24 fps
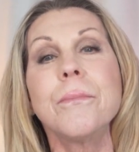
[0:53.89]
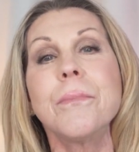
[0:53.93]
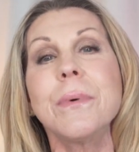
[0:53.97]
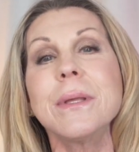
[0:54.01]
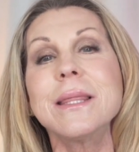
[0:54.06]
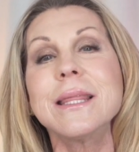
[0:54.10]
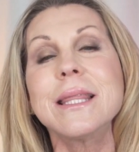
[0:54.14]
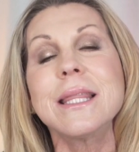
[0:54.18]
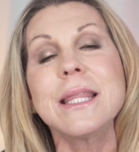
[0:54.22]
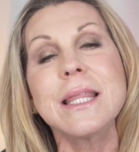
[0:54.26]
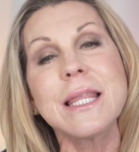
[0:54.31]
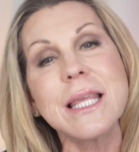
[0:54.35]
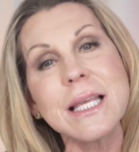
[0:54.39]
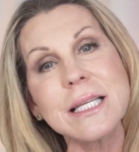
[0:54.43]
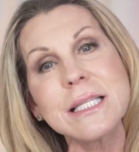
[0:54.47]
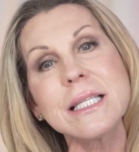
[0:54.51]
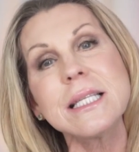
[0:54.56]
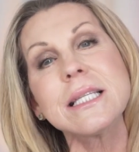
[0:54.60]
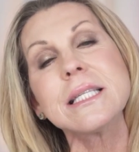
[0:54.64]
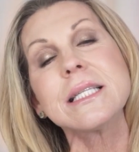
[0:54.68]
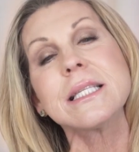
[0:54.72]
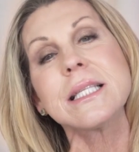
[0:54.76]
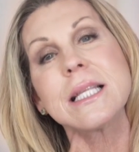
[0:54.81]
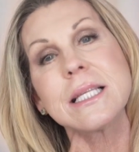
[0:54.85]
but
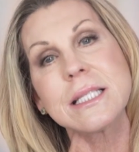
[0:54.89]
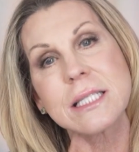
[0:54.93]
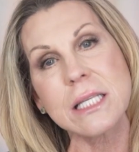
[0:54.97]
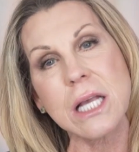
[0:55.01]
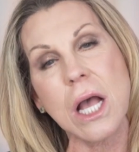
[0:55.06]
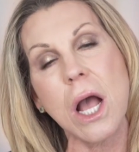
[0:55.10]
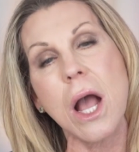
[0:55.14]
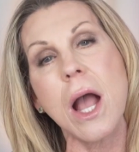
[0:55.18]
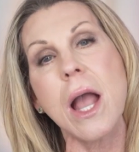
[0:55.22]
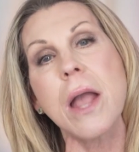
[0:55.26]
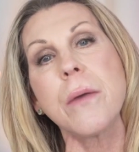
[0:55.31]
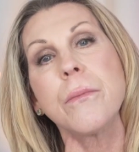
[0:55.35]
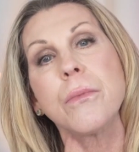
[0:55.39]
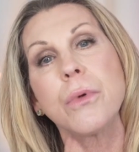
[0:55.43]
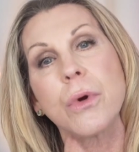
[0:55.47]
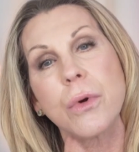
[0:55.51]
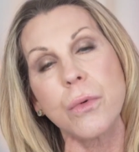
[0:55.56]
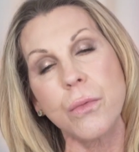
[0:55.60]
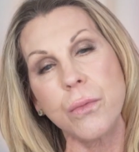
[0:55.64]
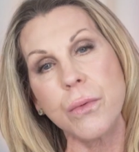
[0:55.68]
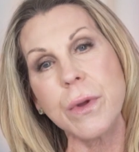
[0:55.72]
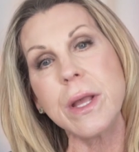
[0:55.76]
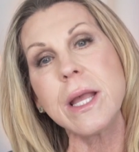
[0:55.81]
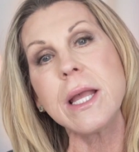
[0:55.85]
this is the time
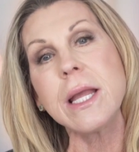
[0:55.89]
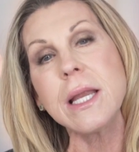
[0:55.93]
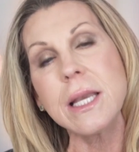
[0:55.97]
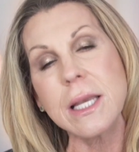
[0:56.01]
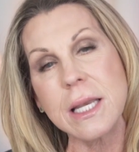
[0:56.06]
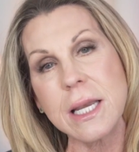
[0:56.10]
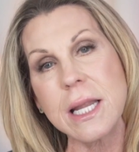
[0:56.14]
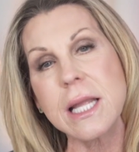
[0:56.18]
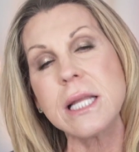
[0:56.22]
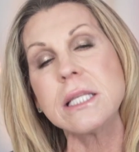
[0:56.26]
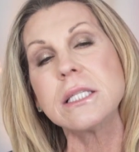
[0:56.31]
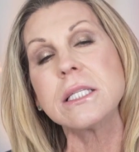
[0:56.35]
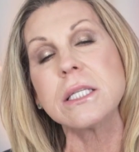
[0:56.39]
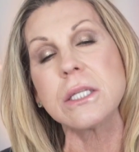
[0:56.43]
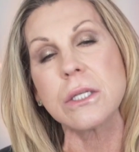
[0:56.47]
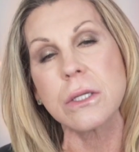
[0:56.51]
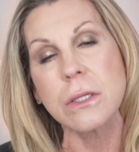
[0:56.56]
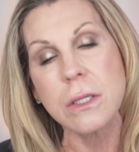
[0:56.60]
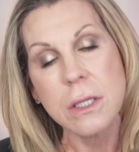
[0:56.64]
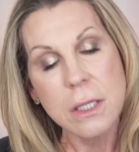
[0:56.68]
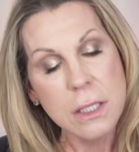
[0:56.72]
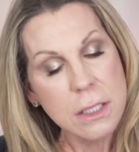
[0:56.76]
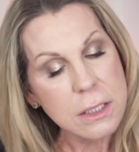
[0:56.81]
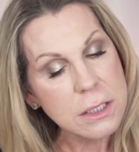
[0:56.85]
where we need
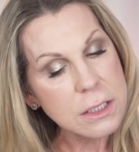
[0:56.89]
to